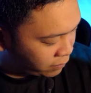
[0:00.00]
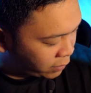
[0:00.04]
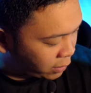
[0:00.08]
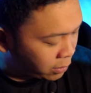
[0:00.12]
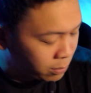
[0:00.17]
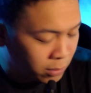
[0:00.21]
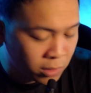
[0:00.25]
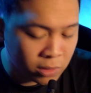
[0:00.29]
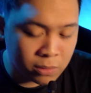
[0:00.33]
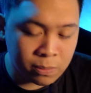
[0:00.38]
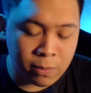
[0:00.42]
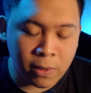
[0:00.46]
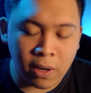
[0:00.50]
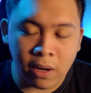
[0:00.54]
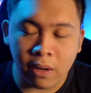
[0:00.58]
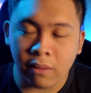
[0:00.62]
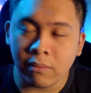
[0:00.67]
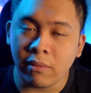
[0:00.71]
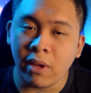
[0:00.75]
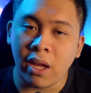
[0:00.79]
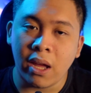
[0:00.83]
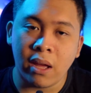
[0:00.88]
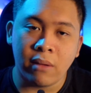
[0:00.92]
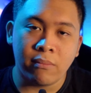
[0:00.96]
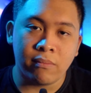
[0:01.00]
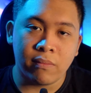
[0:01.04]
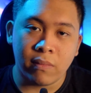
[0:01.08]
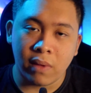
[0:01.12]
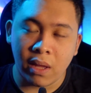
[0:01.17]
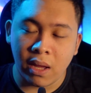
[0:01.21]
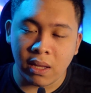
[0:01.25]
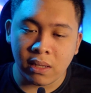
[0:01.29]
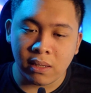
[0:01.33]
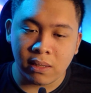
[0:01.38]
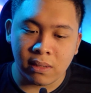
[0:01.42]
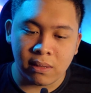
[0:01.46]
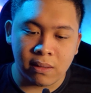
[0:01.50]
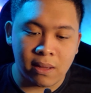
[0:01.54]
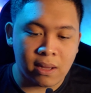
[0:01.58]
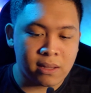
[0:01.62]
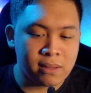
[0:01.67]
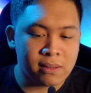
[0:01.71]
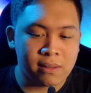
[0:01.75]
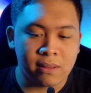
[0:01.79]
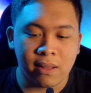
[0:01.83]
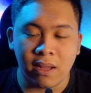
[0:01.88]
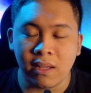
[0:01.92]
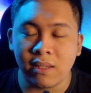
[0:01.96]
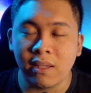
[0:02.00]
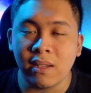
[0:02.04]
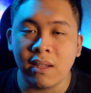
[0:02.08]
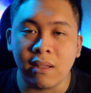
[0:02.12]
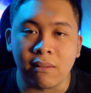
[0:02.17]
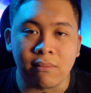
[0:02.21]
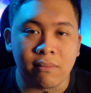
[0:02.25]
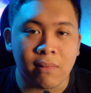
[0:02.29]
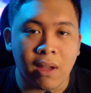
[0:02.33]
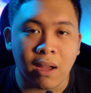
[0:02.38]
For the most part, yeah, that's it.